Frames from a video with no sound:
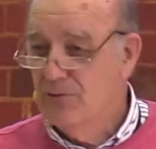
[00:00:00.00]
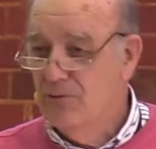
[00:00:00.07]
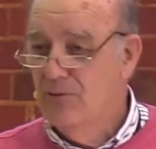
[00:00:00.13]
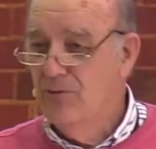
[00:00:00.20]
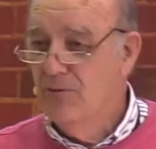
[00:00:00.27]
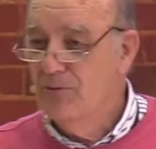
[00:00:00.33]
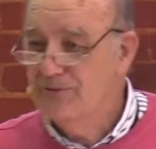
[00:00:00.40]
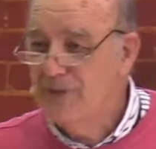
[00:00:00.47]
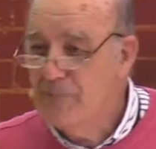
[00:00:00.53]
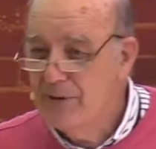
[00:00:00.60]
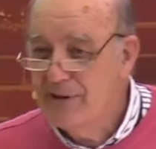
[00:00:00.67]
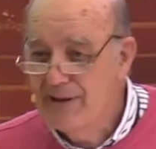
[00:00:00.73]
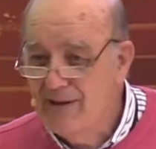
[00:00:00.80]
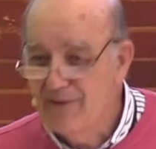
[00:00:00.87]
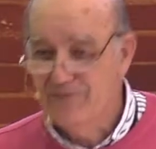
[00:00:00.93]
or
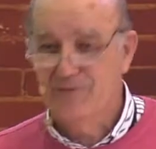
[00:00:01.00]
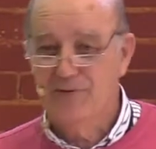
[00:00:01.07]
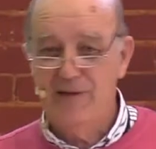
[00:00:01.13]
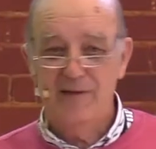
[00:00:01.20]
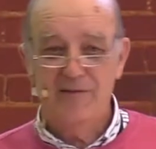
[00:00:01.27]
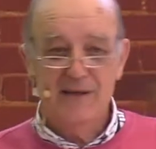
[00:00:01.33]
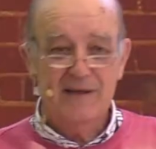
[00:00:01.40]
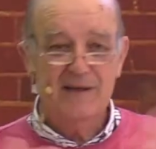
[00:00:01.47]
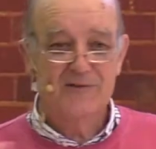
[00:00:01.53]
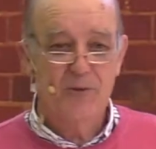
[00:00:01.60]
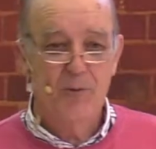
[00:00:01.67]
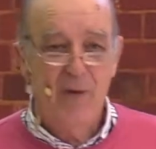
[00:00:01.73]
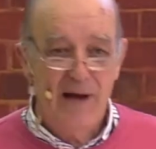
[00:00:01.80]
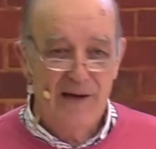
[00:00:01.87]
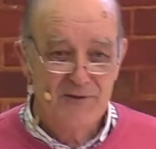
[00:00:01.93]
somebody else who they think is a
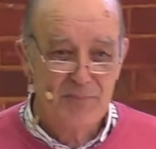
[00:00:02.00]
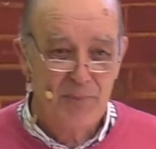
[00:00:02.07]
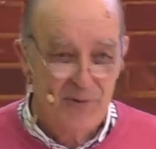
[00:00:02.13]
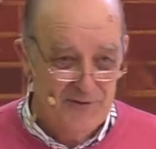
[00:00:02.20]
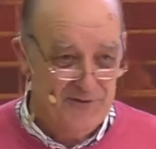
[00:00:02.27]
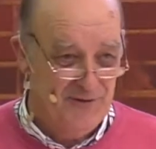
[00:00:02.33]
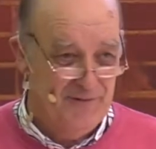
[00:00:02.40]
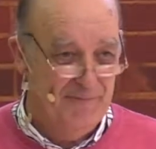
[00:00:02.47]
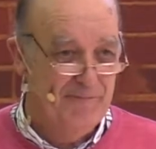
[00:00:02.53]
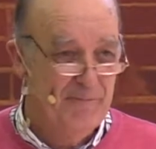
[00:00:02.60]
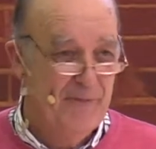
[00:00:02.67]
wise person.